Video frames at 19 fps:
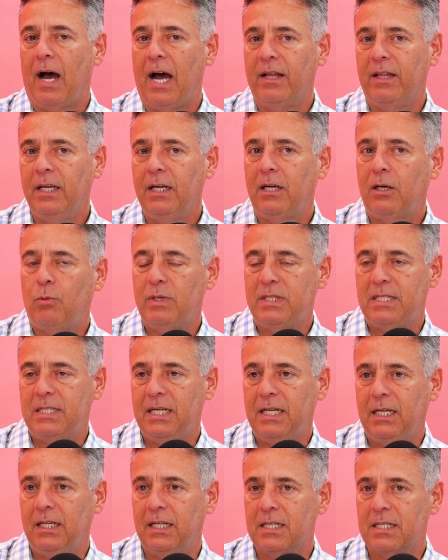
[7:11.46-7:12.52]
I think
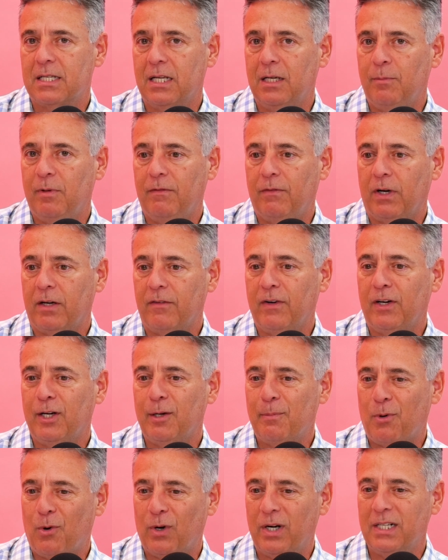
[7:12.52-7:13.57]
cuisine is going to be very, very
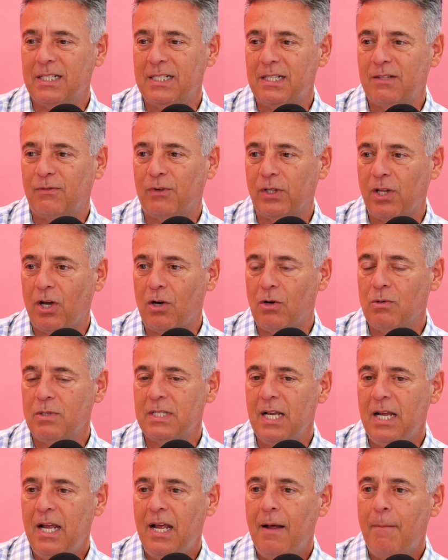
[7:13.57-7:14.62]
important for
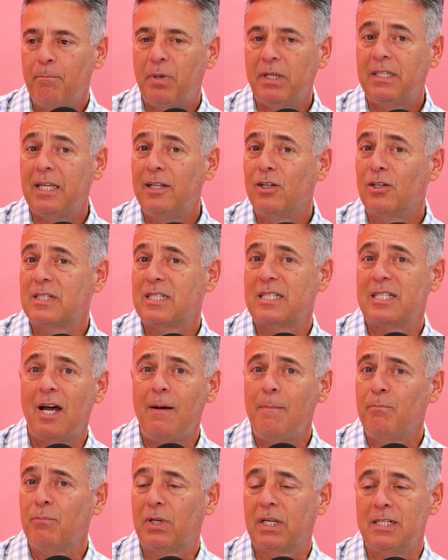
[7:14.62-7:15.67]
those. But then there's
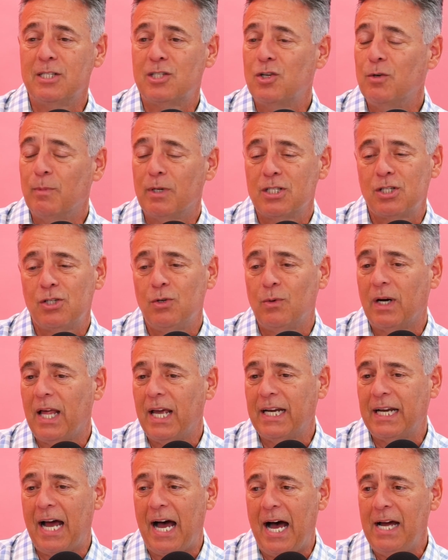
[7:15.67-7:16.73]
some consumers who are
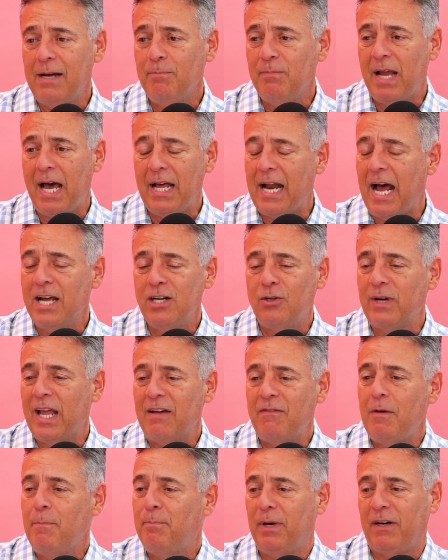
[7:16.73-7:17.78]
like, I don't
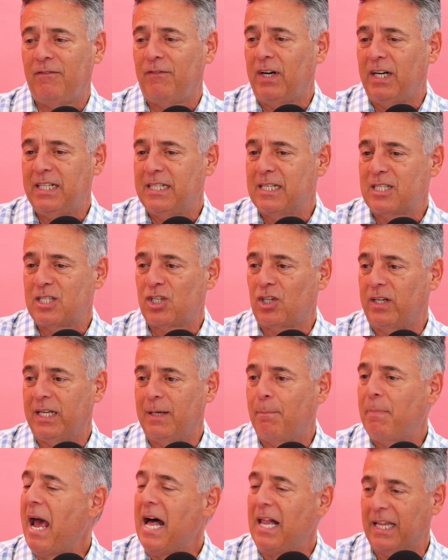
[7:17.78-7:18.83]
have a very
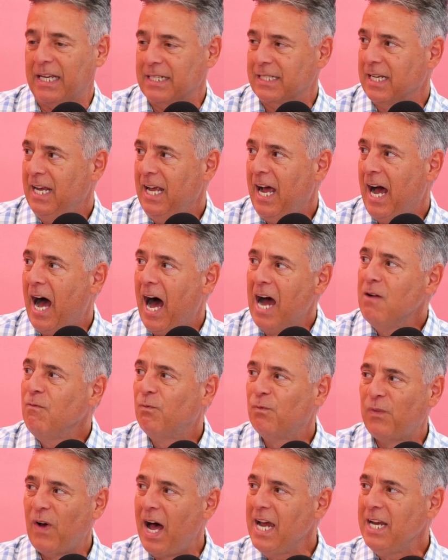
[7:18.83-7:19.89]
discerning palate. Right, they don't
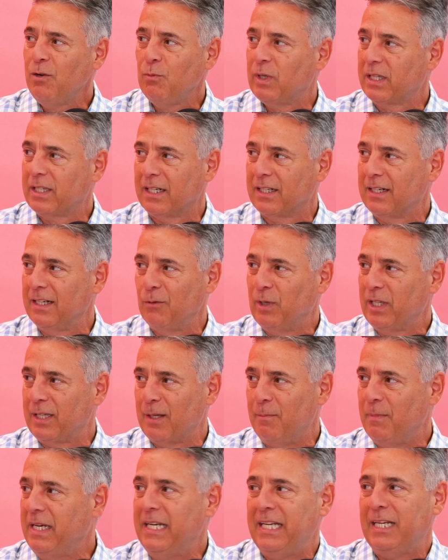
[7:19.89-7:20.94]
care. I'm fine with
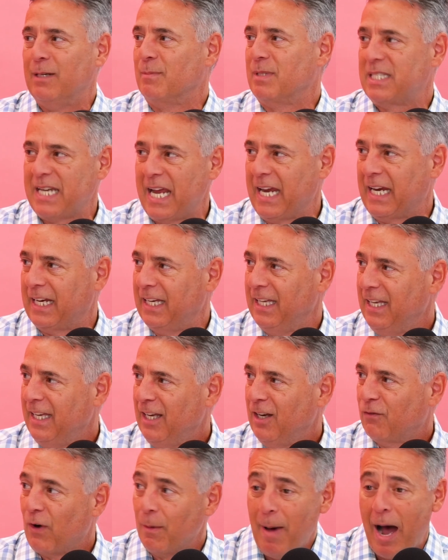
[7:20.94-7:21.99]
a medium steak
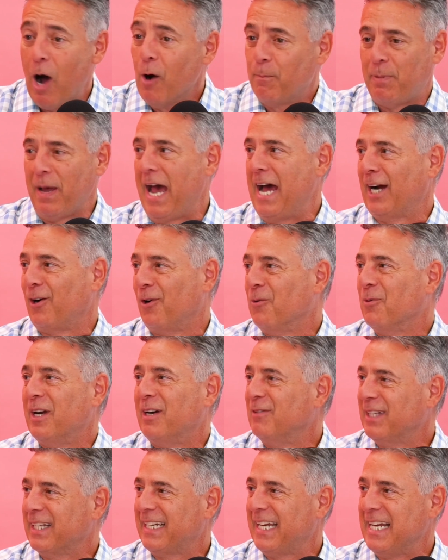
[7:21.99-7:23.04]
from Outback or
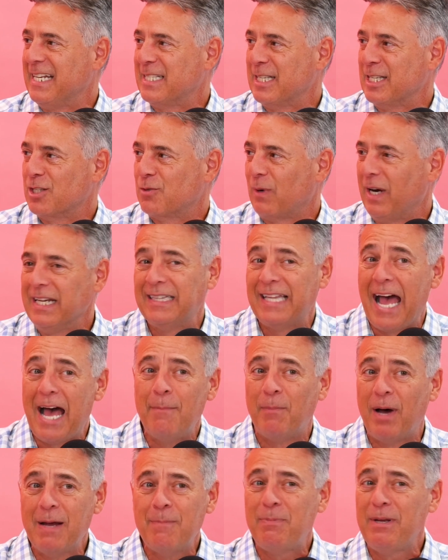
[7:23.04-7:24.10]
whatever the case is, right?
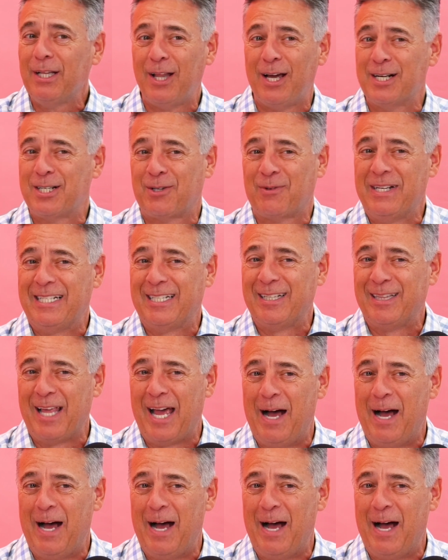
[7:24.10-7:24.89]
That might be luxury to